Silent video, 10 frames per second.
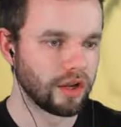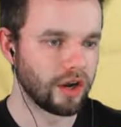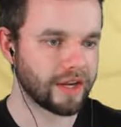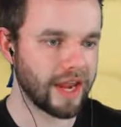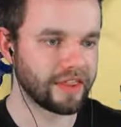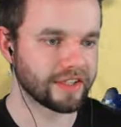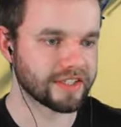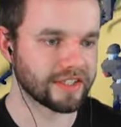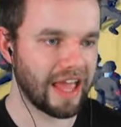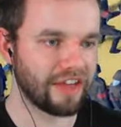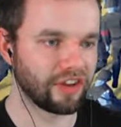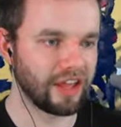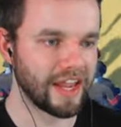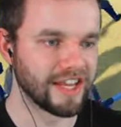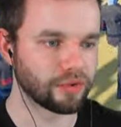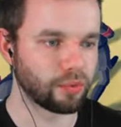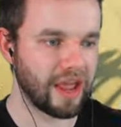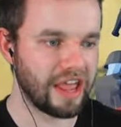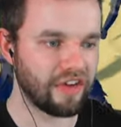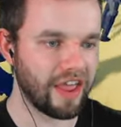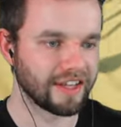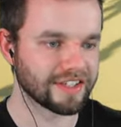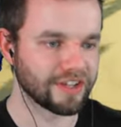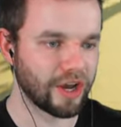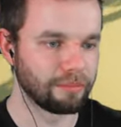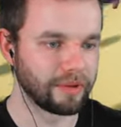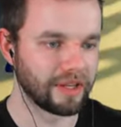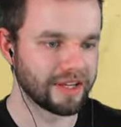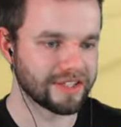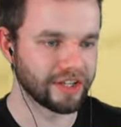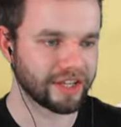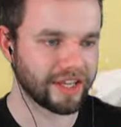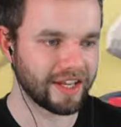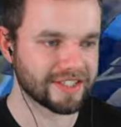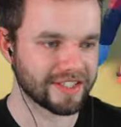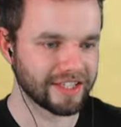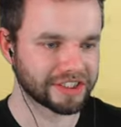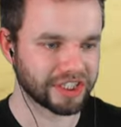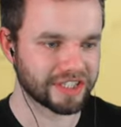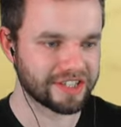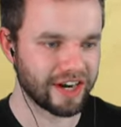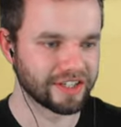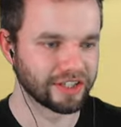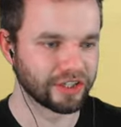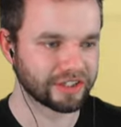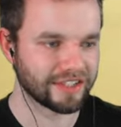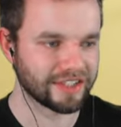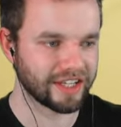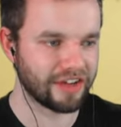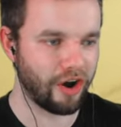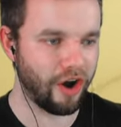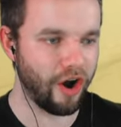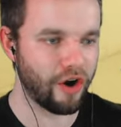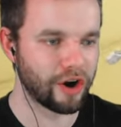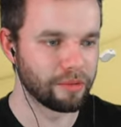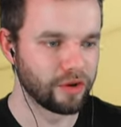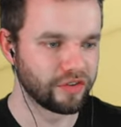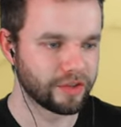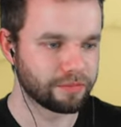Okay, this is level 8, wave 8 zombies. Look, it is literally starting to look like something out of a horror movie.